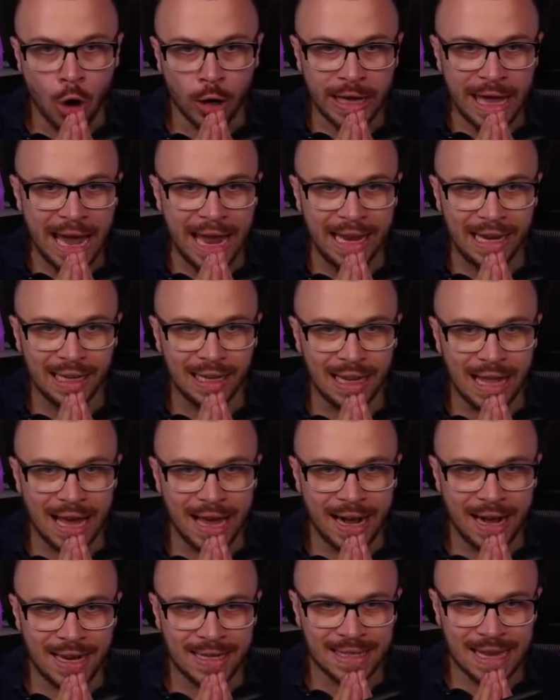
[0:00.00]
Okay,
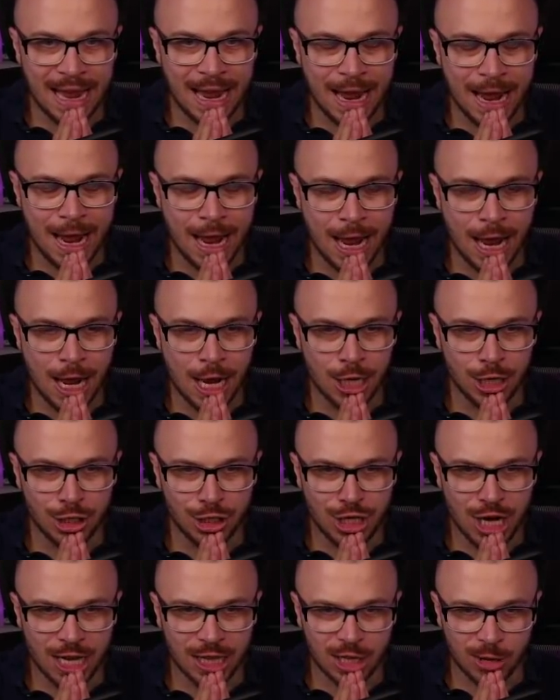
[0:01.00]
ladies and
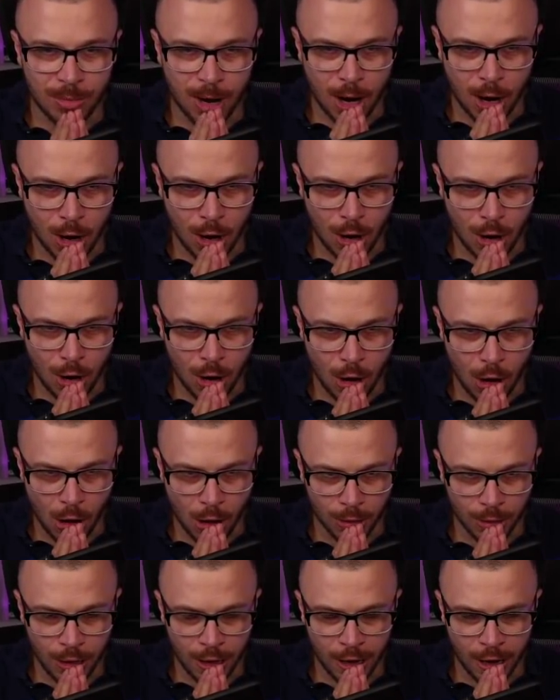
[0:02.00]

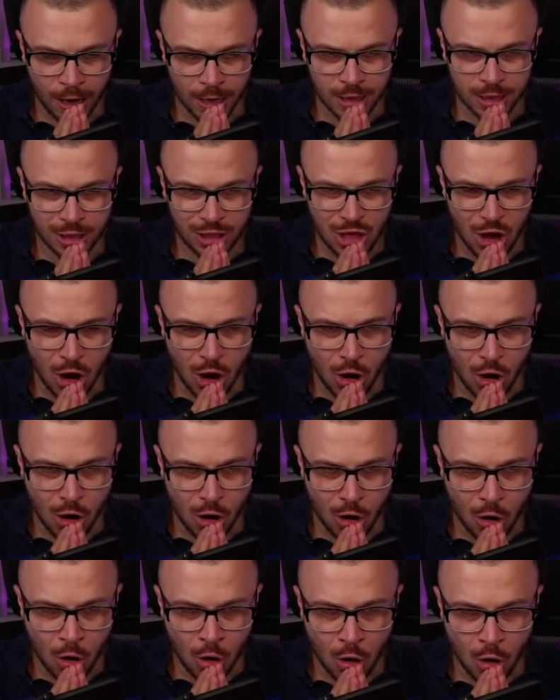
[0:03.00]
gentlemen, it is
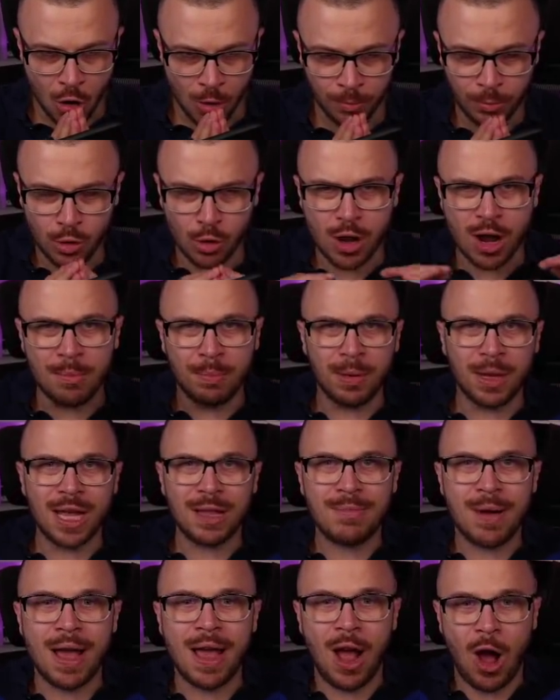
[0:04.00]
time to
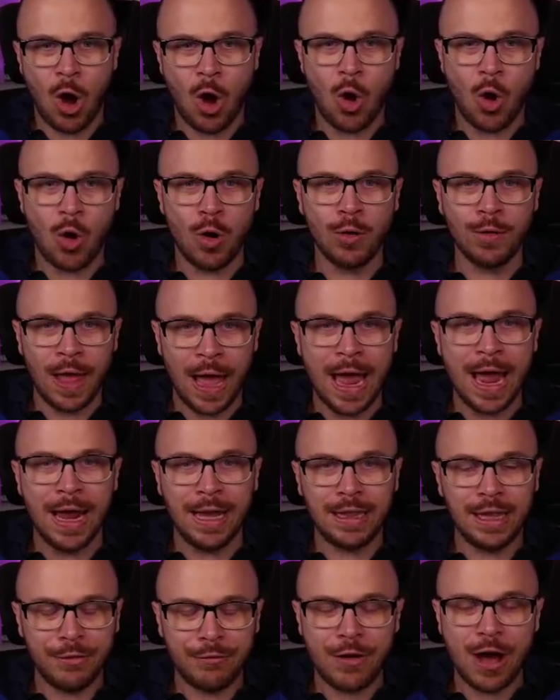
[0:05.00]
complete my own
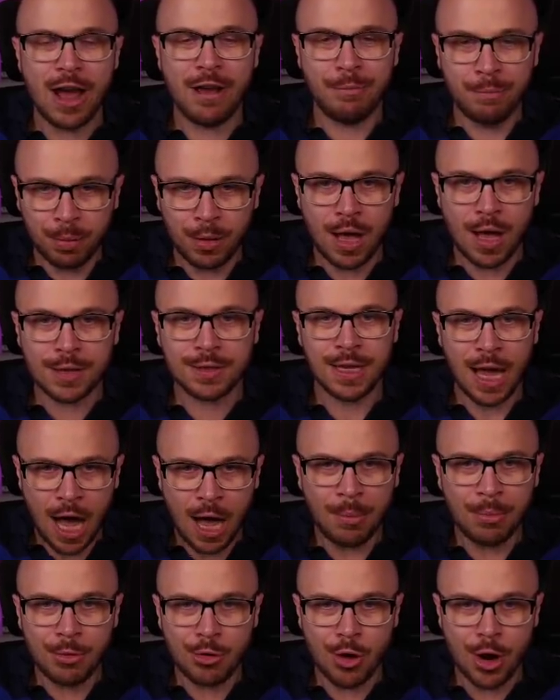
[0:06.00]
eighty-five plus
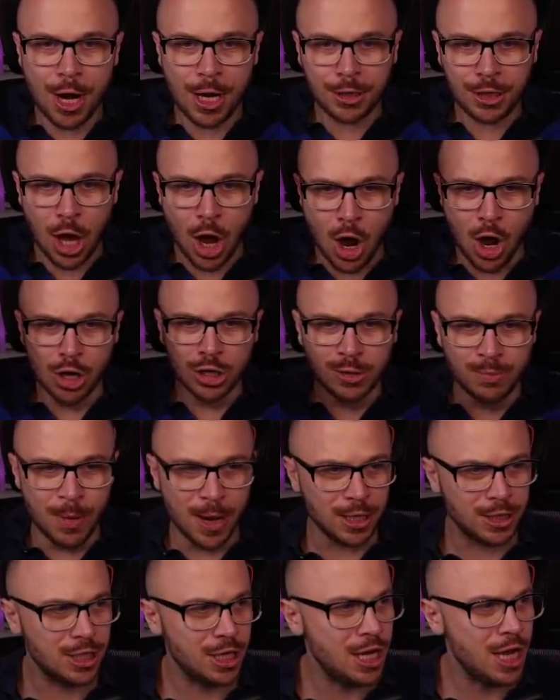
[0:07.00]
upgrade S
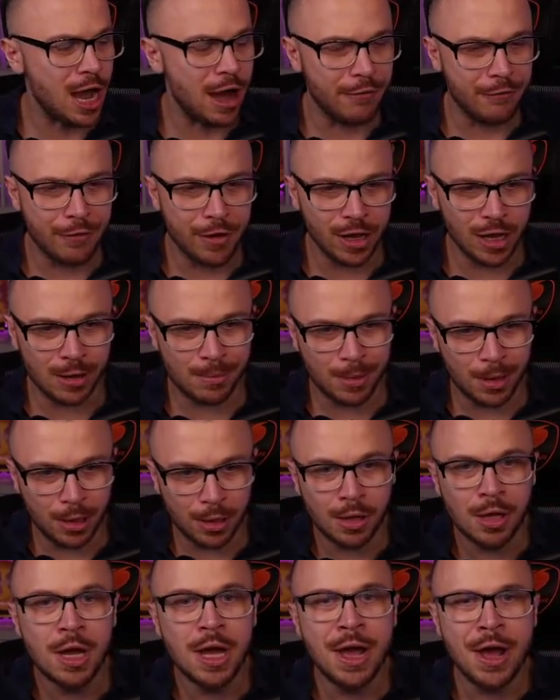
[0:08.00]
B C
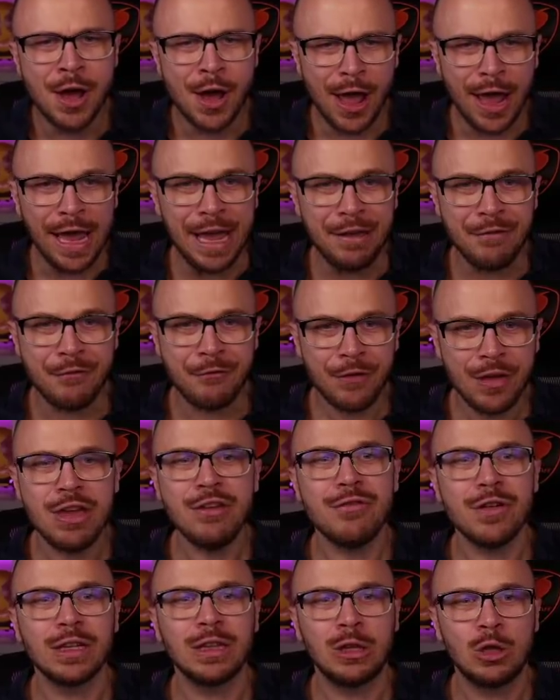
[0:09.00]
available in
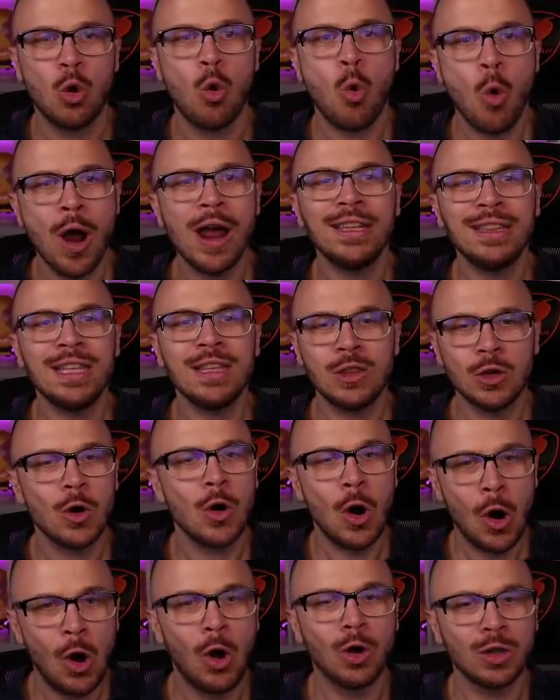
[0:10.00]
FIFA
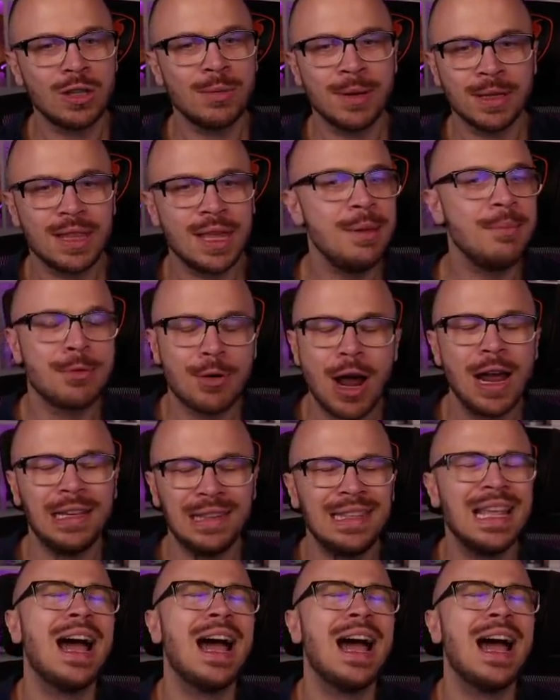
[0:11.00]
twenty-two Ultimate Team right